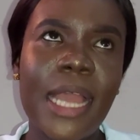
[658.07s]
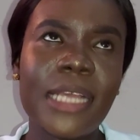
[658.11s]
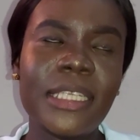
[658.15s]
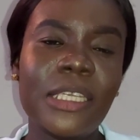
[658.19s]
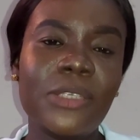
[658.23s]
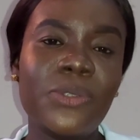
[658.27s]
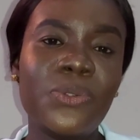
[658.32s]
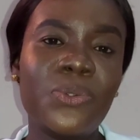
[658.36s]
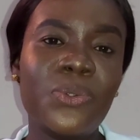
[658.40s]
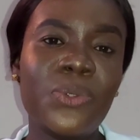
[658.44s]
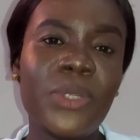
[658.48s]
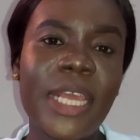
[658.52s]
as
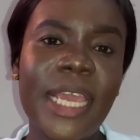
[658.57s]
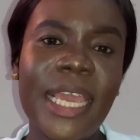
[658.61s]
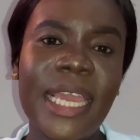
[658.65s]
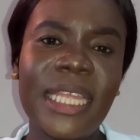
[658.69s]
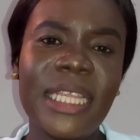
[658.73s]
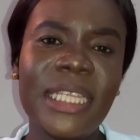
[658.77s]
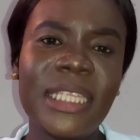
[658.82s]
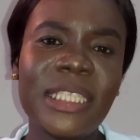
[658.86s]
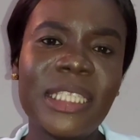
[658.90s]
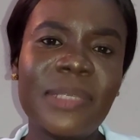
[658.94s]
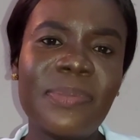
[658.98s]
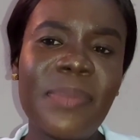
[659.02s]
a
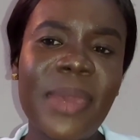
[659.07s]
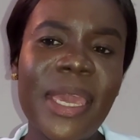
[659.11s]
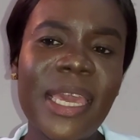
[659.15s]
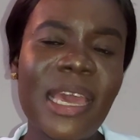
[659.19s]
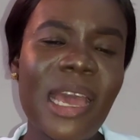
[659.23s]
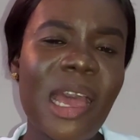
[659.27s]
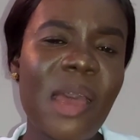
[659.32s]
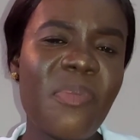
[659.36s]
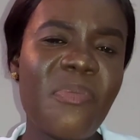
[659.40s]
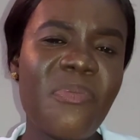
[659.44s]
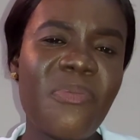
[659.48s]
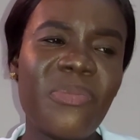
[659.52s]
student,
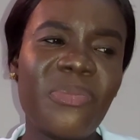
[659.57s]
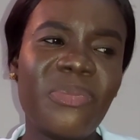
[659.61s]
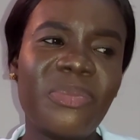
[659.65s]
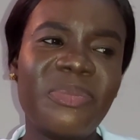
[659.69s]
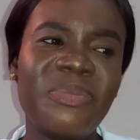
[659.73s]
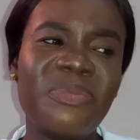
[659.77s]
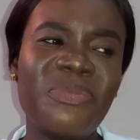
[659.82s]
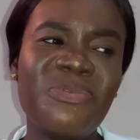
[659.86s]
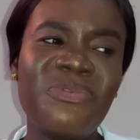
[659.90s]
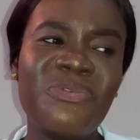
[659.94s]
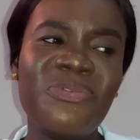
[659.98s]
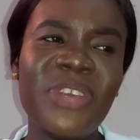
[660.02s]
makeup
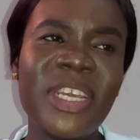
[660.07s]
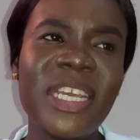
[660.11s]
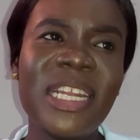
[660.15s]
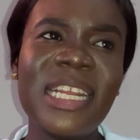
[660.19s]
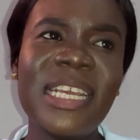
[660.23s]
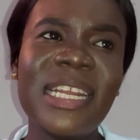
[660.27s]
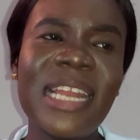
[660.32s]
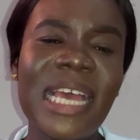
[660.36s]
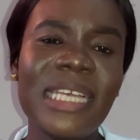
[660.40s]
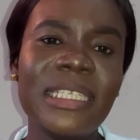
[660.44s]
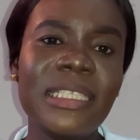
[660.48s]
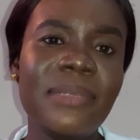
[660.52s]

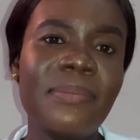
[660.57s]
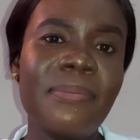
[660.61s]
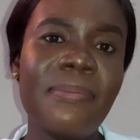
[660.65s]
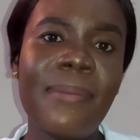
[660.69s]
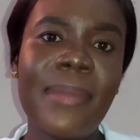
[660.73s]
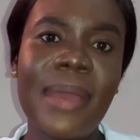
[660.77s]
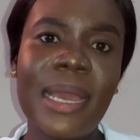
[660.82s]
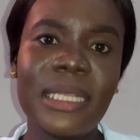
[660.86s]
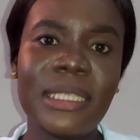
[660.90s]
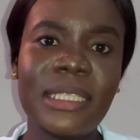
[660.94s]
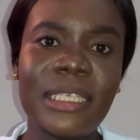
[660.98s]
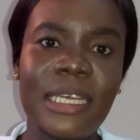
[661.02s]
really
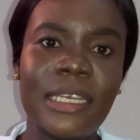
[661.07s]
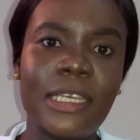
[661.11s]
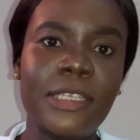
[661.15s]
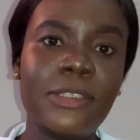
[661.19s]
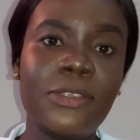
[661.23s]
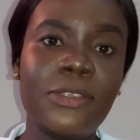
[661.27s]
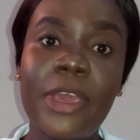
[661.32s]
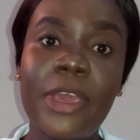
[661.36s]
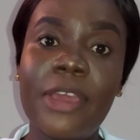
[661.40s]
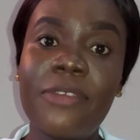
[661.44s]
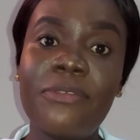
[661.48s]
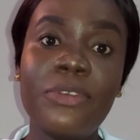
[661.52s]
doesn't matter.
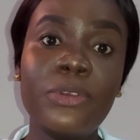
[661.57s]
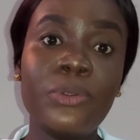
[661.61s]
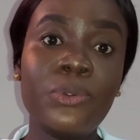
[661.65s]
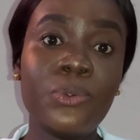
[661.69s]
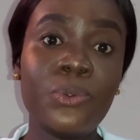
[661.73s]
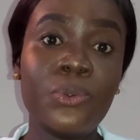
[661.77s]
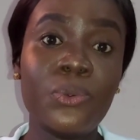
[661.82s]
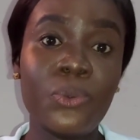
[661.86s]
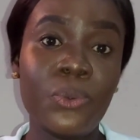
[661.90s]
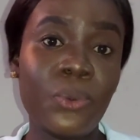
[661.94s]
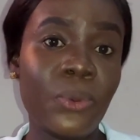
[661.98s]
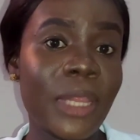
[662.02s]
not every
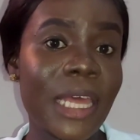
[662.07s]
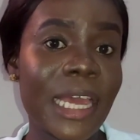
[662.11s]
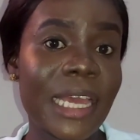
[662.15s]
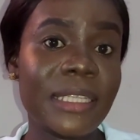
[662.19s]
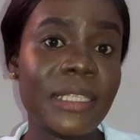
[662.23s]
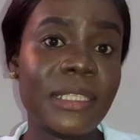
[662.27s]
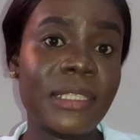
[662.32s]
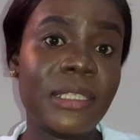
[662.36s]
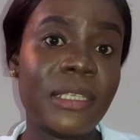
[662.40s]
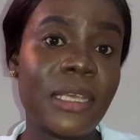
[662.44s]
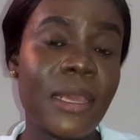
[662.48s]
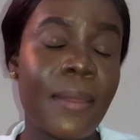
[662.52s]
school
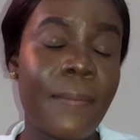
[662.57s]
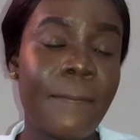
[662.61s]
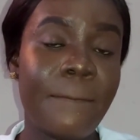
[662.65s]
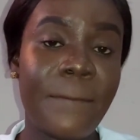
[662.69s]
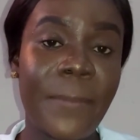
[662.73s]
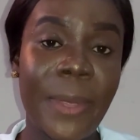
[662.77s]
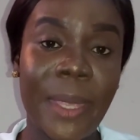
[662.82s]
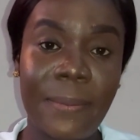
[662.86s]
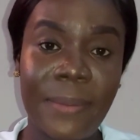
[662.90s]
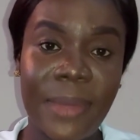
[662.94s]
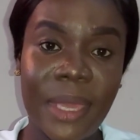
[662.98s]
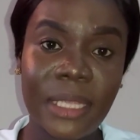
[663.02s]
that
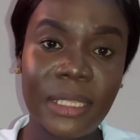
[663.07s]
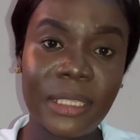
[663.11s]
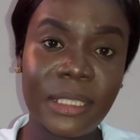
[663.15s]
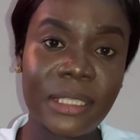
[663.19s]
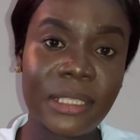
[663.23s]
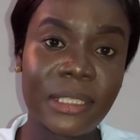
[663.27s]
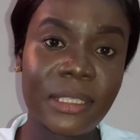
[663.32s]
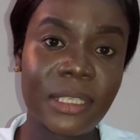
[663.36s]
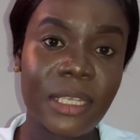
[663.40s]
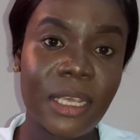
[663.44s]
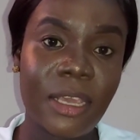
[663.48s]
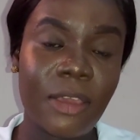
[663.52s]

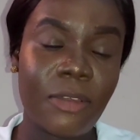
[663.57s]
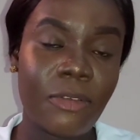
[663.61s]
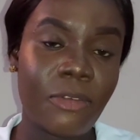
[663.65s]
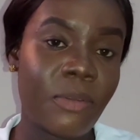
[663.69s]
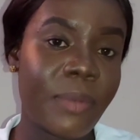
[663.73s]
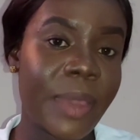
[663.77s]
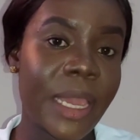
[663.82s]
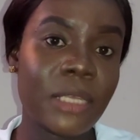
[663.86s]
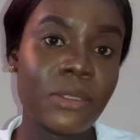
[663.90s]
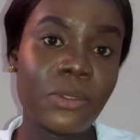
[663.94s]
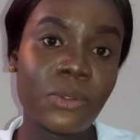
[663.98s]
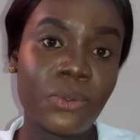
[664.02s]
permits.
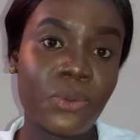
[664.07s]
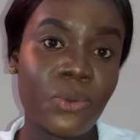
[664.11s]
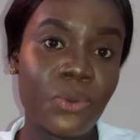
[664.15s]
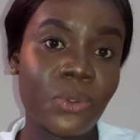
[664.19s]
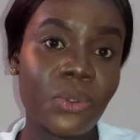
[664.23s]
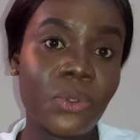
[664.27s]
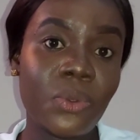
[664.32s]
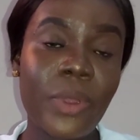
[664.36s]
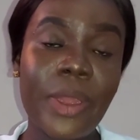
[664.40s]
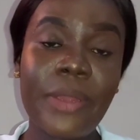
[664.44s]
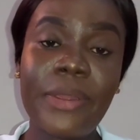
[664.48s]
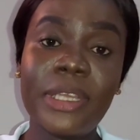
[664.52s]
For my school,
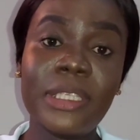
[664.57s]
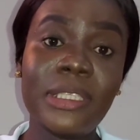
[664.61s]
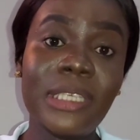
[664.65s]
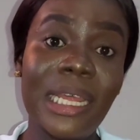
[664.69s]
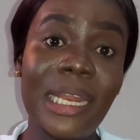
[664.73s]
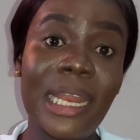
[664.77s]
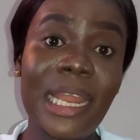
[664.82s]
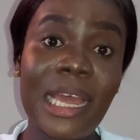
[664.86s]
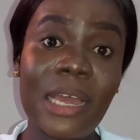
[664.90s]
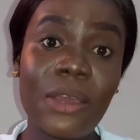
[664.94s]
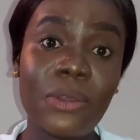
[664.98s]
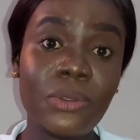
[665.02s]
we weren't
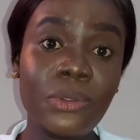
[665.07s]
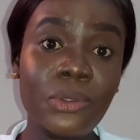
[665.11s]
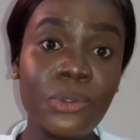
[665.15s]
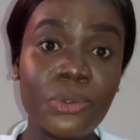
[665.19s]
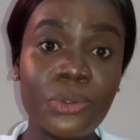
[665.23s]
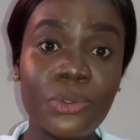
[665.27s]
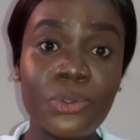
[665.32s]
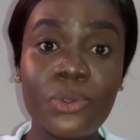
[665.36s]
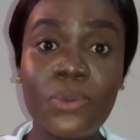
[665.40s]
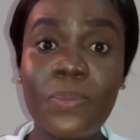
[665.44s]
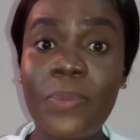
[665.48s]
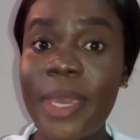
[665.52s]
allowed
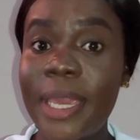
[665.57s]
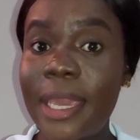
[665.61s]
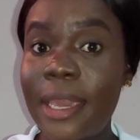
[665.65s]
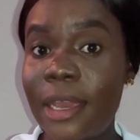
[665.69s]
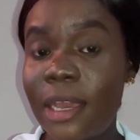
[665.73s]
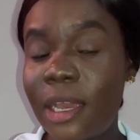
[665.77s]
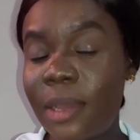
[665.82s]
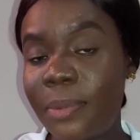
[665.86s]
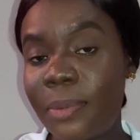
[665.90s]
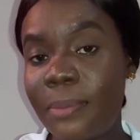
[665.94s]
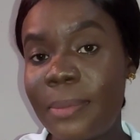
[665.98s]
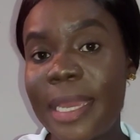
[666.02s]
to do
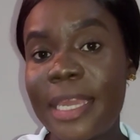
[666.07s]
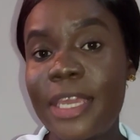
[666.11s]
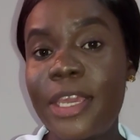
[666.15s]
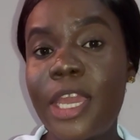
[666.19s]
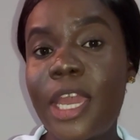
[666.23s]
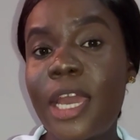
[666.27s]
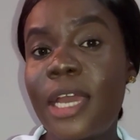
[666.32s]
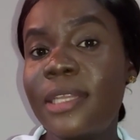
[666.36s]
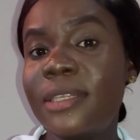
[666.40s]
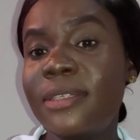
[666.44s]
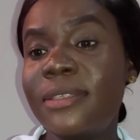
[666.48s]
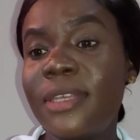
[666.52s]
makeup, but you
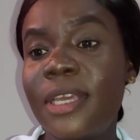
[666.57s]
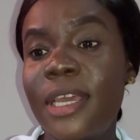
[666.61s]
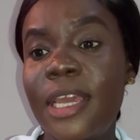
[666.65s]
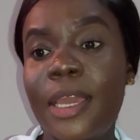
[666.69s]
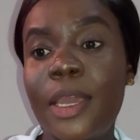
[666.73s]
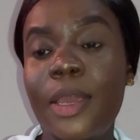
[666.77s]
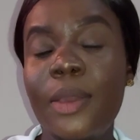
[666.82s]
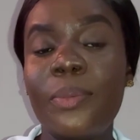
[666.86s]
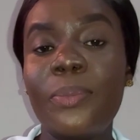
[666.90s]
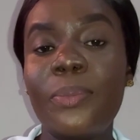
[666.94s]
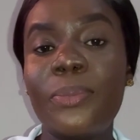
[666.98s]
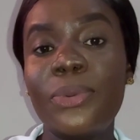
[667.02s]
can
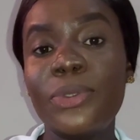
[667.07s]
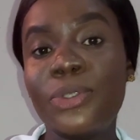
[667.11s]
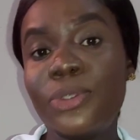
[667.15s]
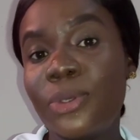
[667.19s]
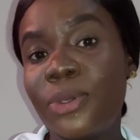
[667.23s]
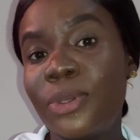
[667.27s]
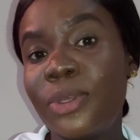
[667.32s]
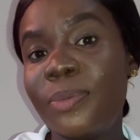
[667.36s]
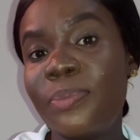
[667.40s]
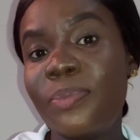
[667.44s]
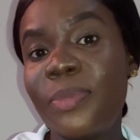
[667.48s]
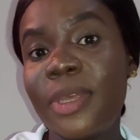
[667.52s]
put
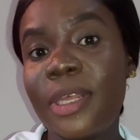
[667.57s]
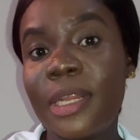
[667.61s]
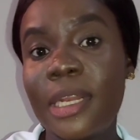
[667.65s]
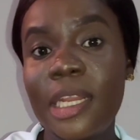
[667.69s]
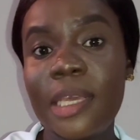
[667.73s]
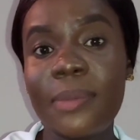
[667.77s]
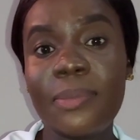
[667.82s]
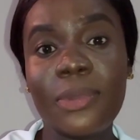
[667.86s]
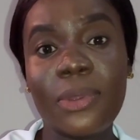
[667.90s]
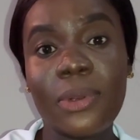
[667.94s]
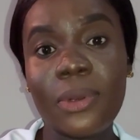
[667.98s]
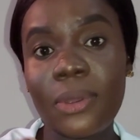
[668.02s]
on
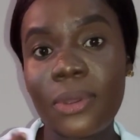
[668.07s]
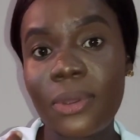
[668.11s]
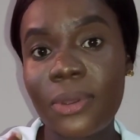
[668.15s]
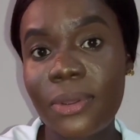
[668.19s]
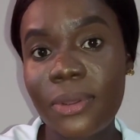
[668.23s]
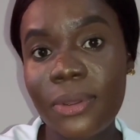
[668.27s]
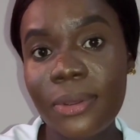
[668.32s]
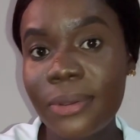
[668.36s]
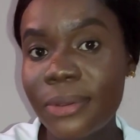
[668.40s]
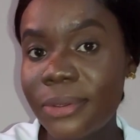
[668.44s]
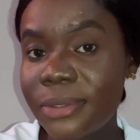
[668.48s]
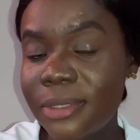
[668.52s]
lip
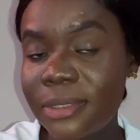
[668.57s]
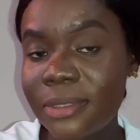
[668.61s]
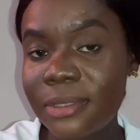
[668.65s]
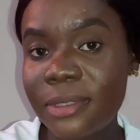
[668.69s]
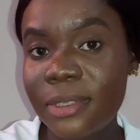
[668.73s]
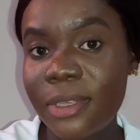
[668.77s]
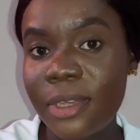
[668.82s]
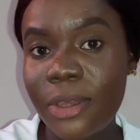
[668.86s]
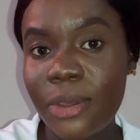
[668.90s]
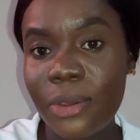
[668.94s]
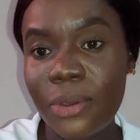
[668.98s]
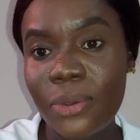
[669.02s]

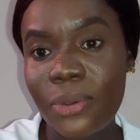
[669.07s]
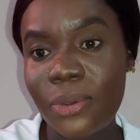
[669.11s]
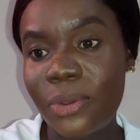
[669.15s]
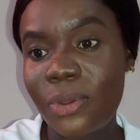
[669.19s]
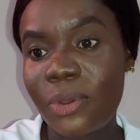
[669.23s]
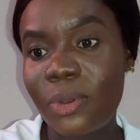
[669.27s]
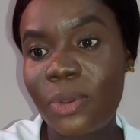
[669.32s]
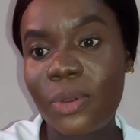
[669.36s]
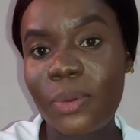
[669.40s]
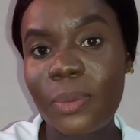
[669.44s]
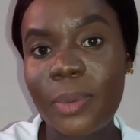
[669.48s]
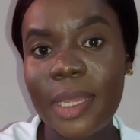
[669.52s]
gloss
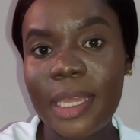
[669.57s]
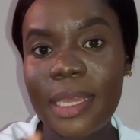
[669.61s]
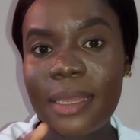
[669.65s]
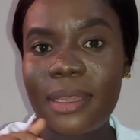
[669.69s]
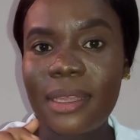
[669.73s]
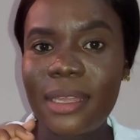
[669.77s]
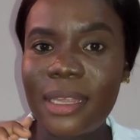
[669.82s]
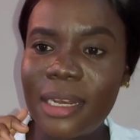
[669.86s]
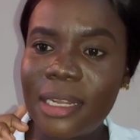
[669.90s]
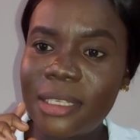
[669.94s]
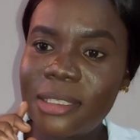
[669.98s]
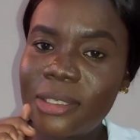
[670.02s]
or
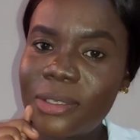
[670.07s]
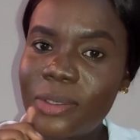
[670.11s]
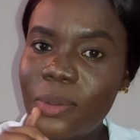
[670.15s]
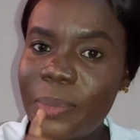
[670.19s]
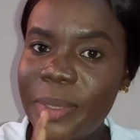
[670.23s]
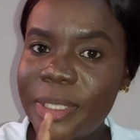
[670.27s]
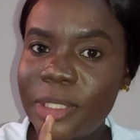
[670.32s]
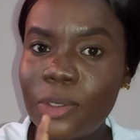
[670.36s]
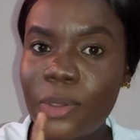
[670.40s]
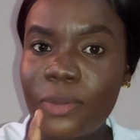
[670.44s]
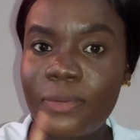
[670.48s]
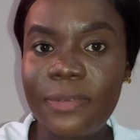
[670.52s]
a little
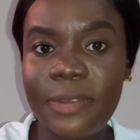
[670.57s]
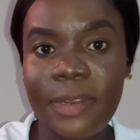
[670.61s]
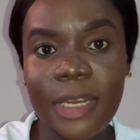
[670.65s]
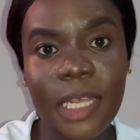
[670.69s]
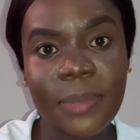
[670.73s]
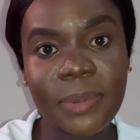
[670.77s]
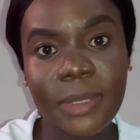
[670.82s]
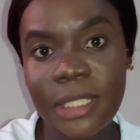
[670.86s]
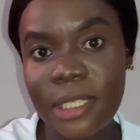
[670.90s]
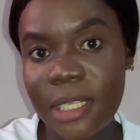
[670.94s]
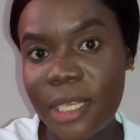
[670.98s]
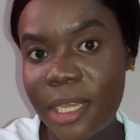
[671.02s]
bit of
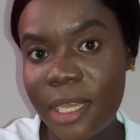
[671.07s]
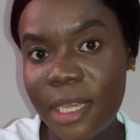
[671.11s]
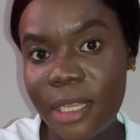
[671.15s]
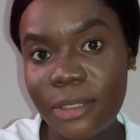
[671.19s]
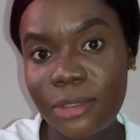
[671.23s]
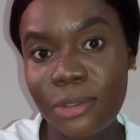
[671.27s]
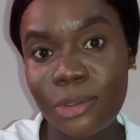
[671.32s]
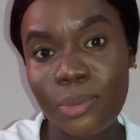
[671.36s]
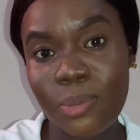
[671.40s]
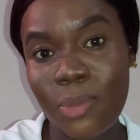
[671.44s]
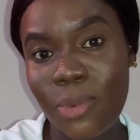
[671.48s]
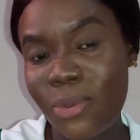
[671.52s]

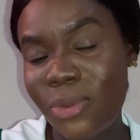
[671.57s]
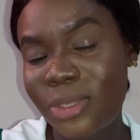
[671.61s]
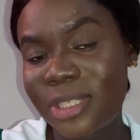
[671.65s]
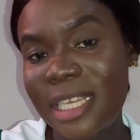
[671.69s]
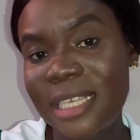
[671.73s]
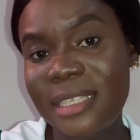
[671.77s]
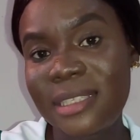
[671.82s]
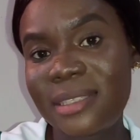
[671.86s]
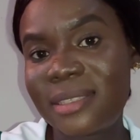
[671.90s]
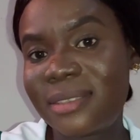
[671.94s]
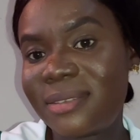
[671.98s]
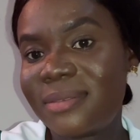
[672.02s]
lipstick, small,
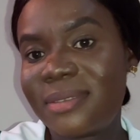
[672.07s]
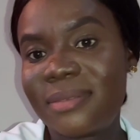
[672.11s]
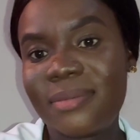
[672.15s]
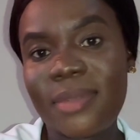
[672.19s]
just